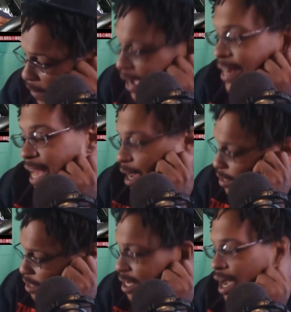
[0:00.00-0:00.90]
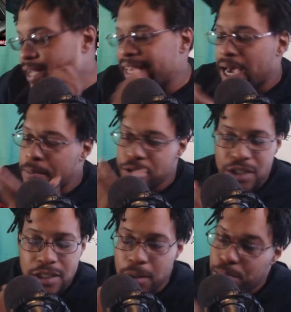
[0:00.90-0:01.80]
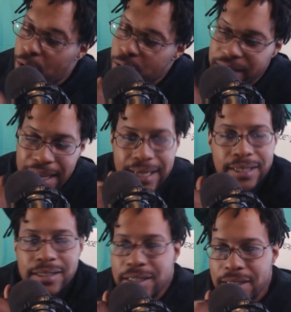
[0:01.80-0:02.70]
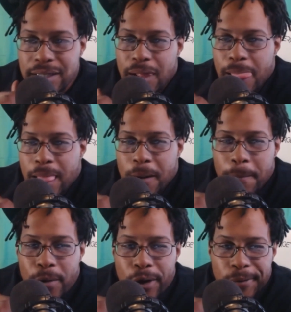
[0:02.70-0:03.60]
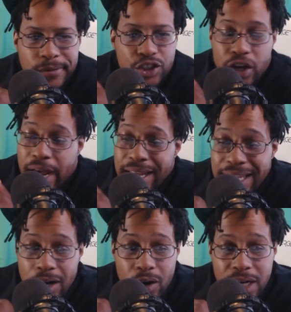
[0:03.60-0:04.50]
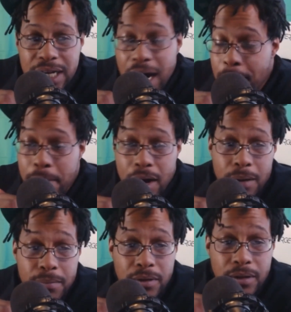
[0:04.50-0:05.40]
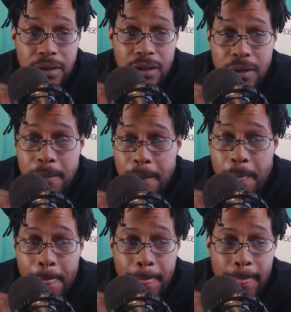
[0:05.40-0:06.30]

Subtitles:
Man, let me find out Hassan Campbell just a broke nigga trying to get on the come up.